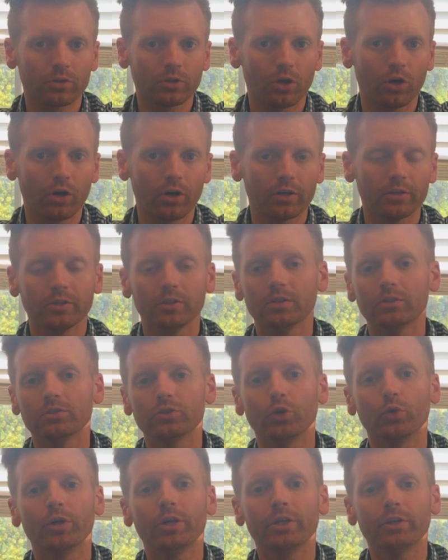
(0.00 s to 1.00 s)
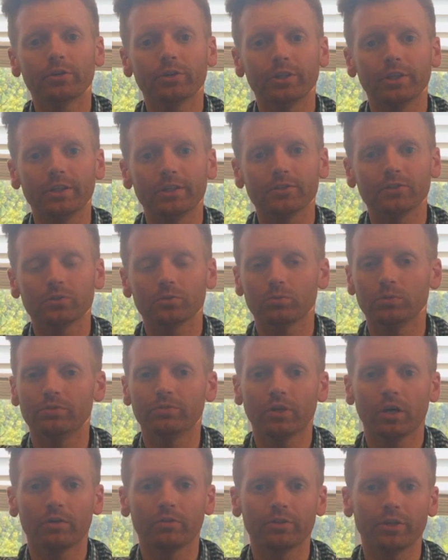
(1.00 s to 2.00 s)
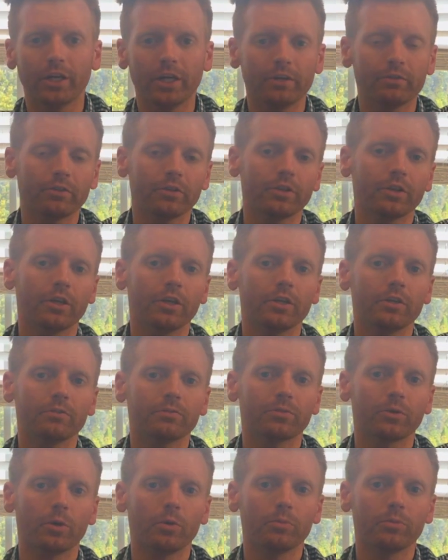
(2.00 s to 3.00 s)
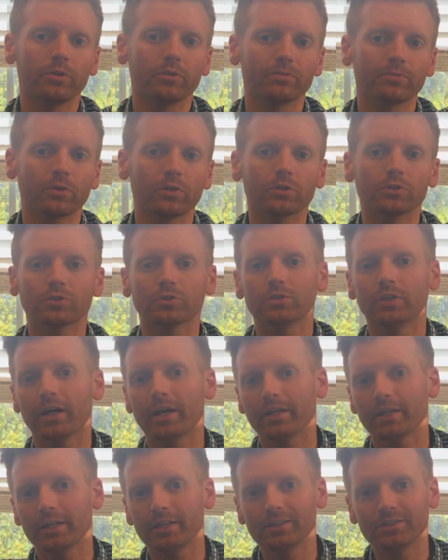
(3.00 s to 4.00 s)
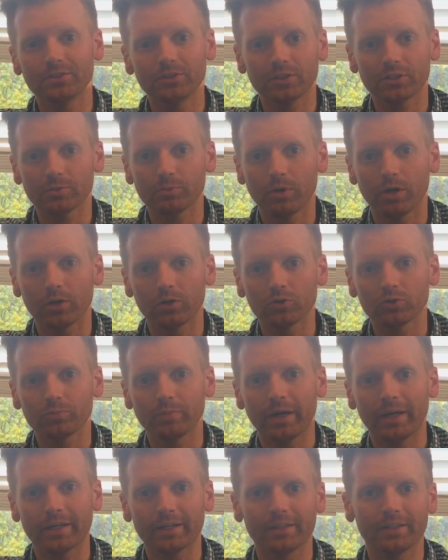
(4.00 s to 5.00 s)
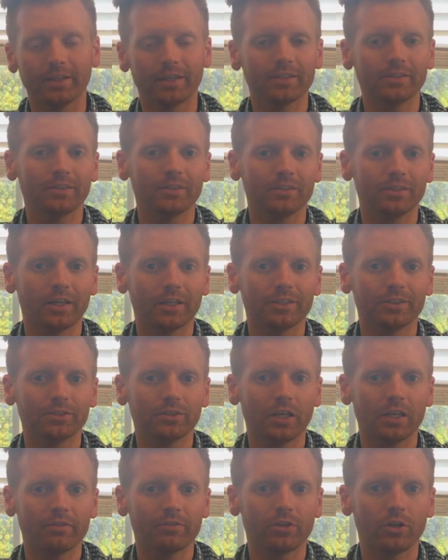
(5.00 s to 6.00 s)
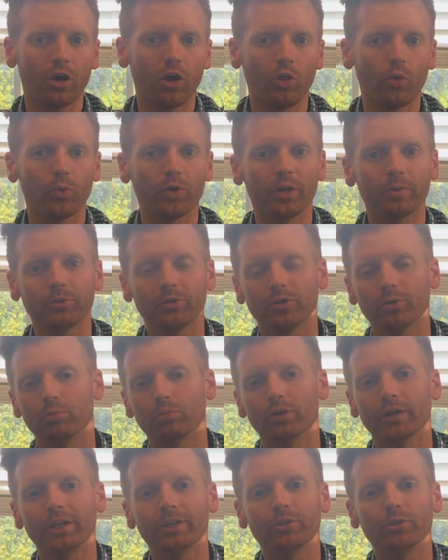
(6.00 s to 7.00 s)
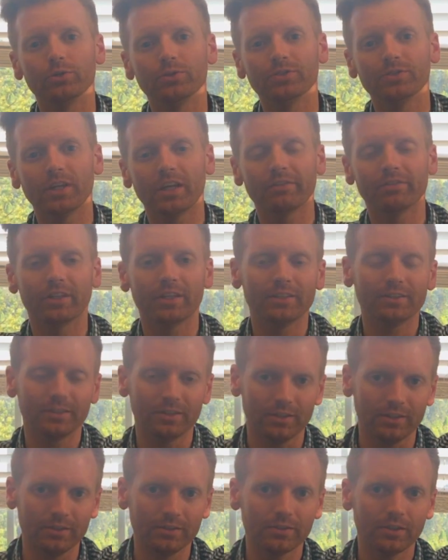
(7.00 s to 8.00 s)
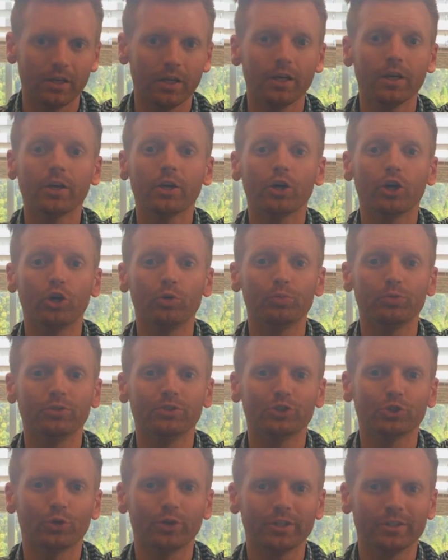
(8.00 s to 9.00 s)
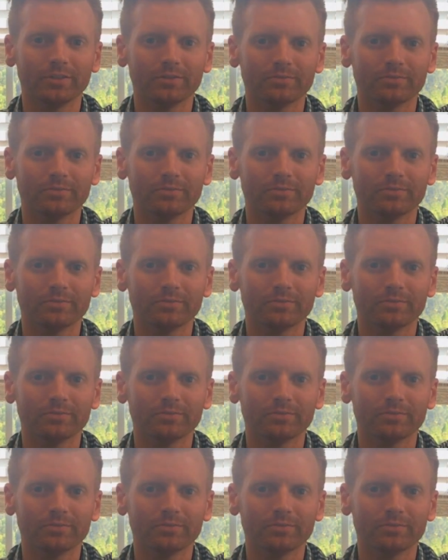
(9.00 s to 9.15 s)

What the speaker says: car. So here it is. We've covered everything from the first 986 models back in 1997 all the way up to the brand new 718s. Hope you enjoy.